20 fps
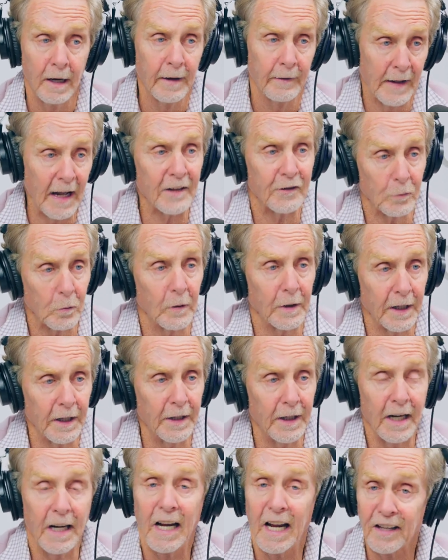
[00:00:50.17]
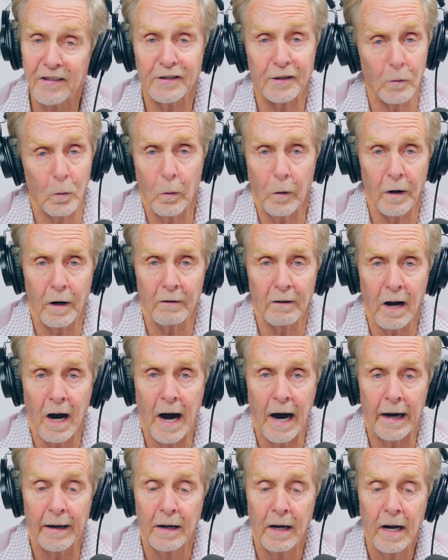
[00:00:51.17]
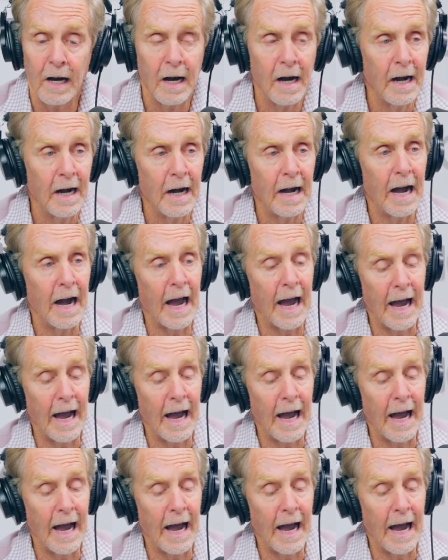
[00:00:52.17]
That's what he needs. It's the word of God. It is.